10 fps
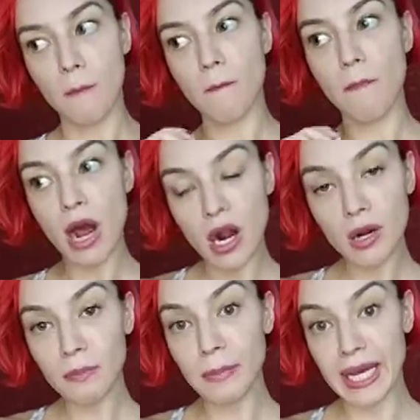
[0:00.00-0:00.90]

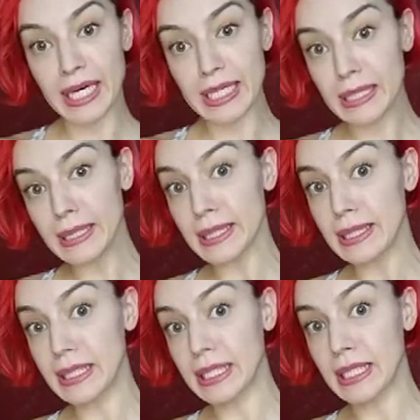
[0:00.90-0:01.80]
barbell
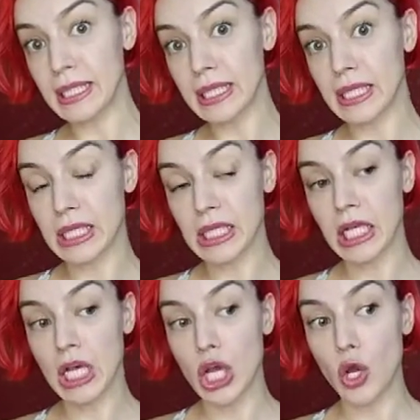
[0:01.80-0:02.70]

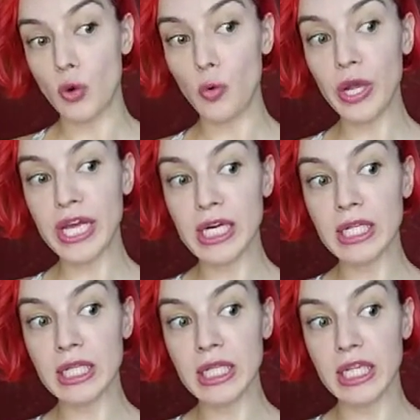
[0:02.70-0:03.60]

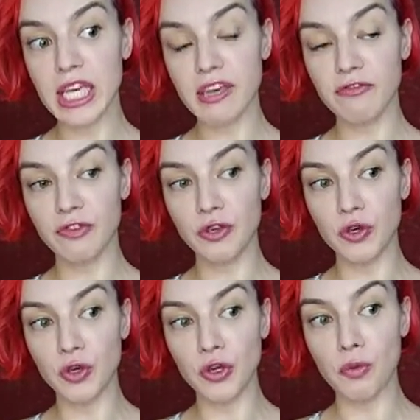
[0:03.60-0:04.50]
will give
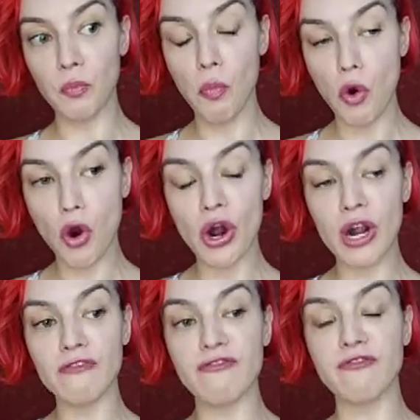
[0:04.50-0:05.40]
you
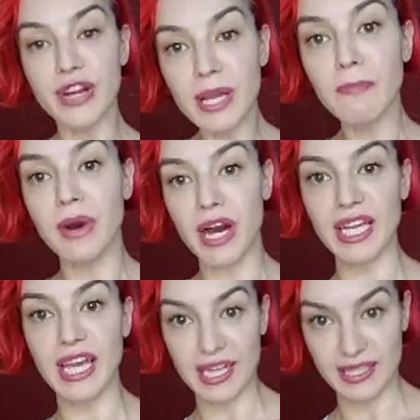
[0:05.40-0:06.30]
more free
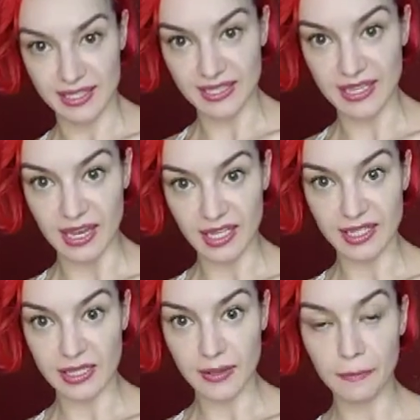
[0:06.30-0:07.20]
body
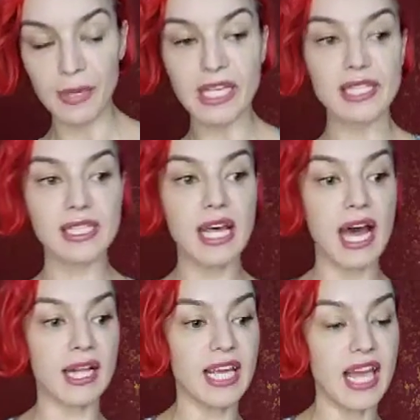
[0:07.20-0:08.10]
exercise. Means
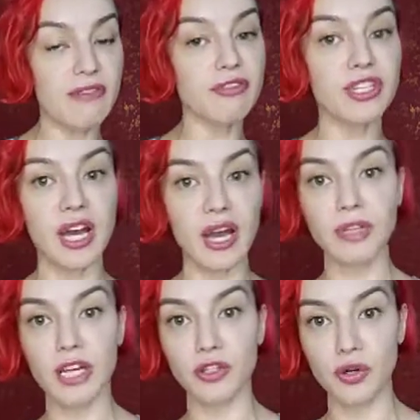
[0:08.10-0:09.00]
that every
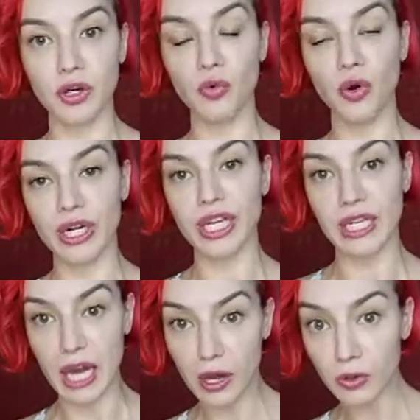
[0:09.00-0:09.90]
time that you are
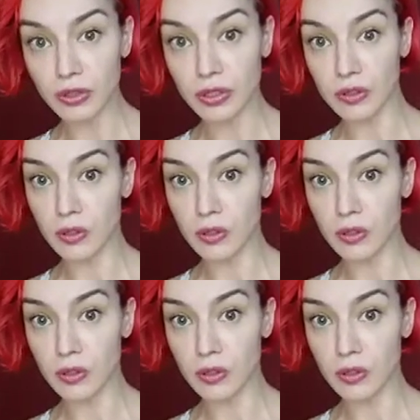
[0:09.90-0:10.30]
working out,